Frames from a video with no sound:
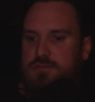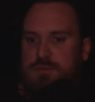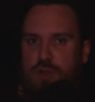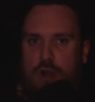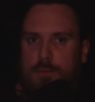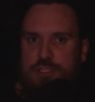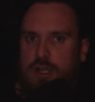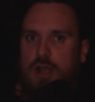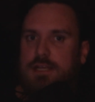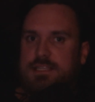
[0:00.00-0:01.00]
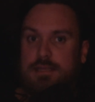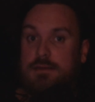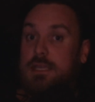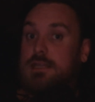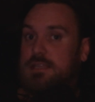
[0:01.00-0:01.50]
some garbage content,
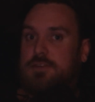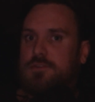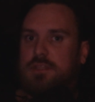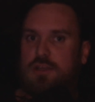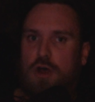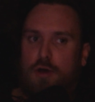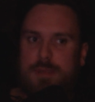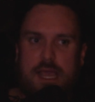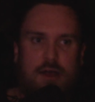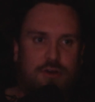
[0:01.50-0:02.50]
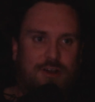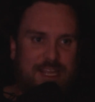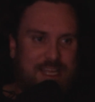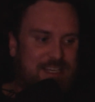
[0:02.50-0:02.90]
definitely call me out on it.